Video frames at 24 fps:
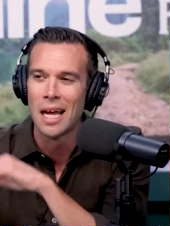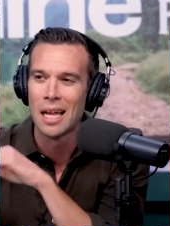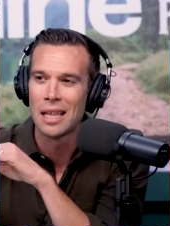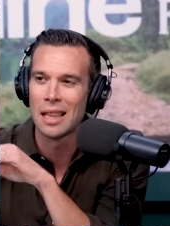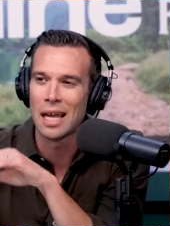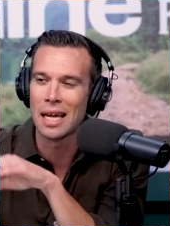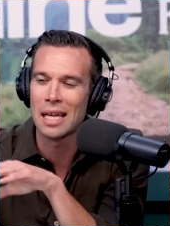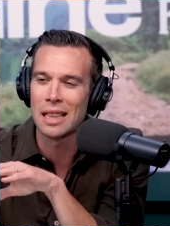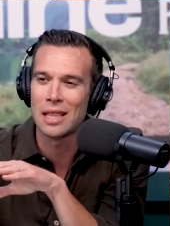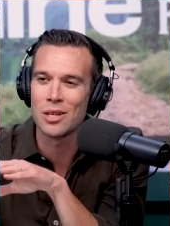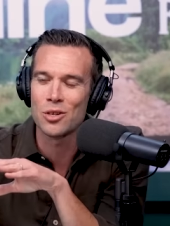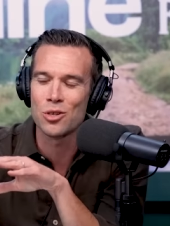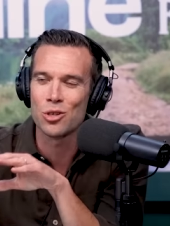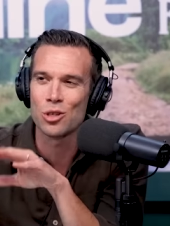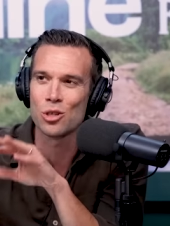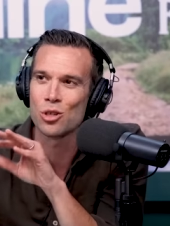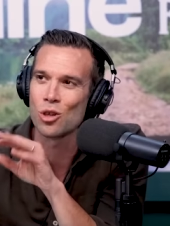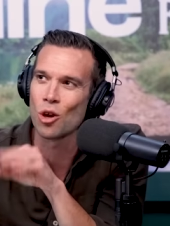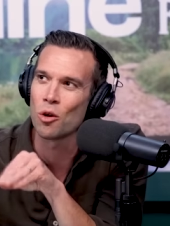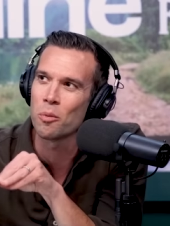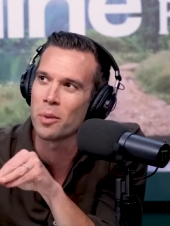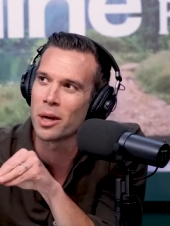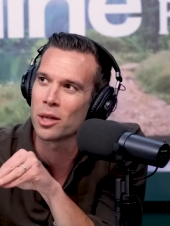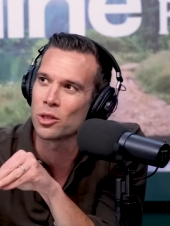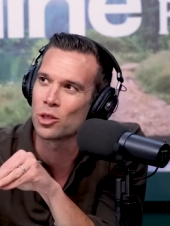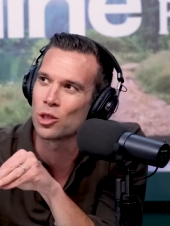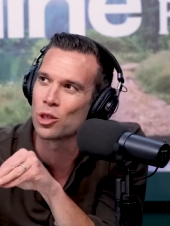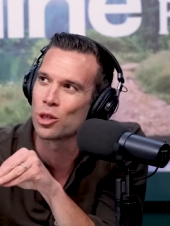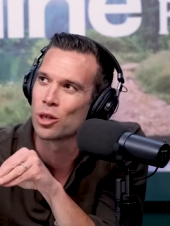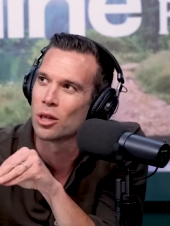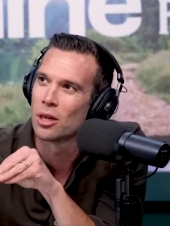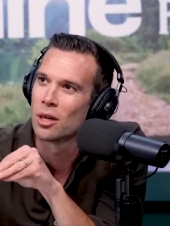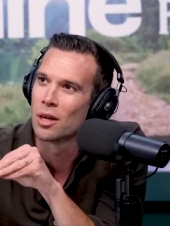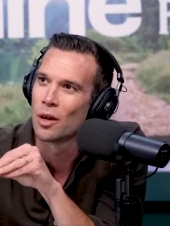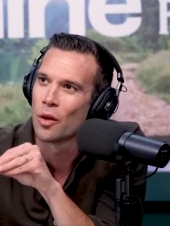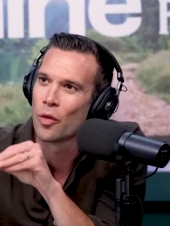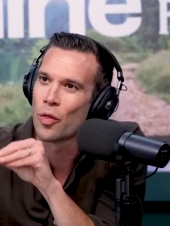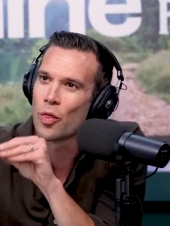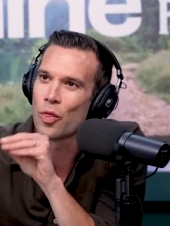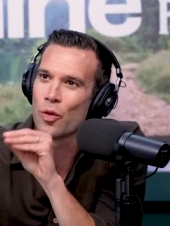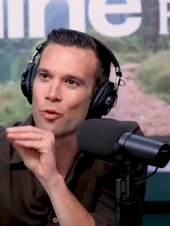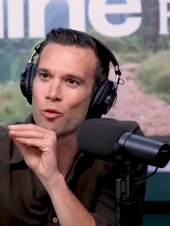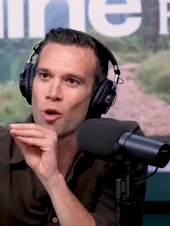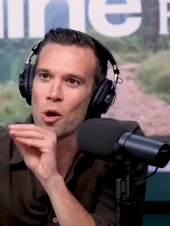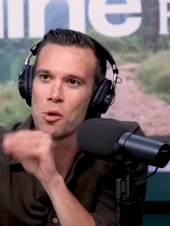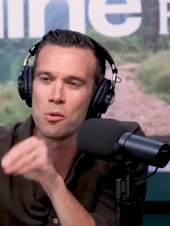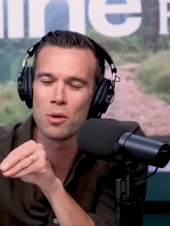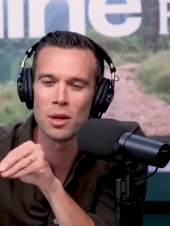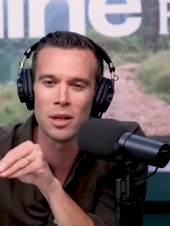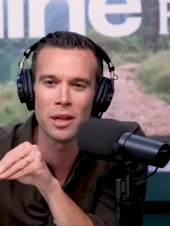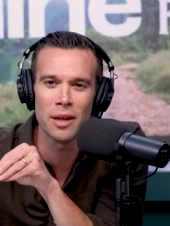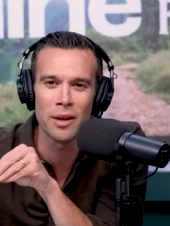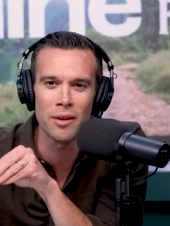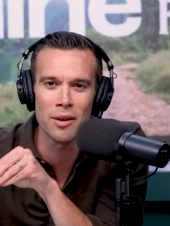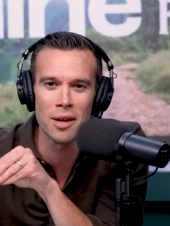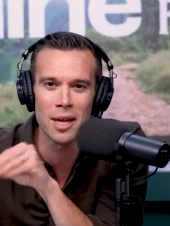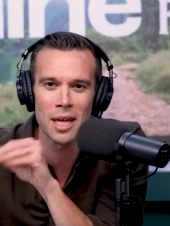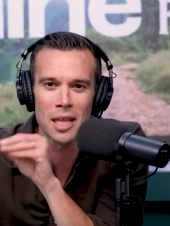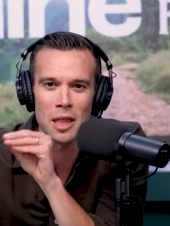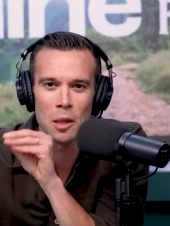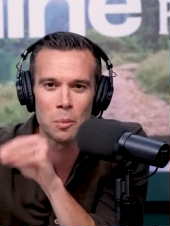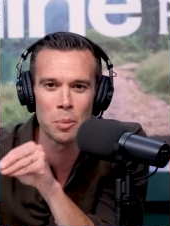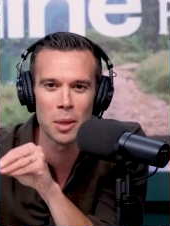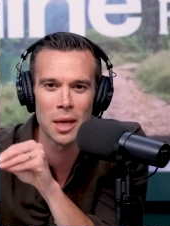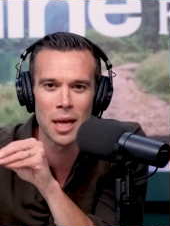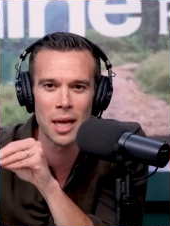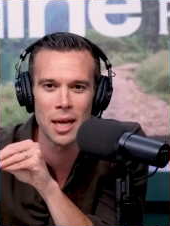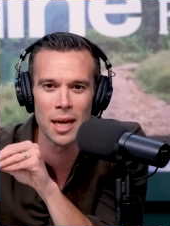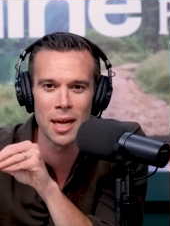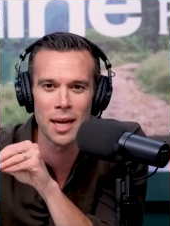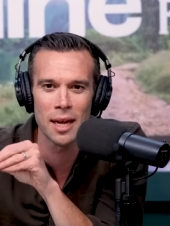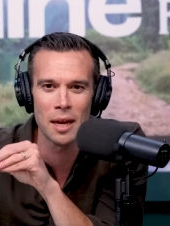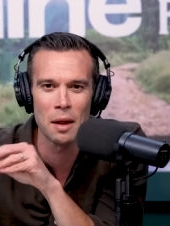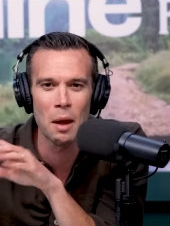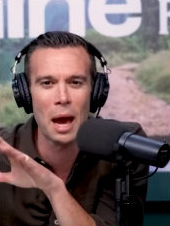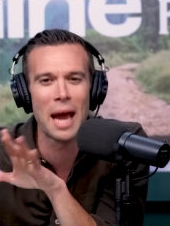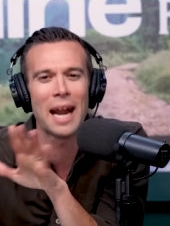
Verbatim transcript: like, there's so much throat clearing at the beginning.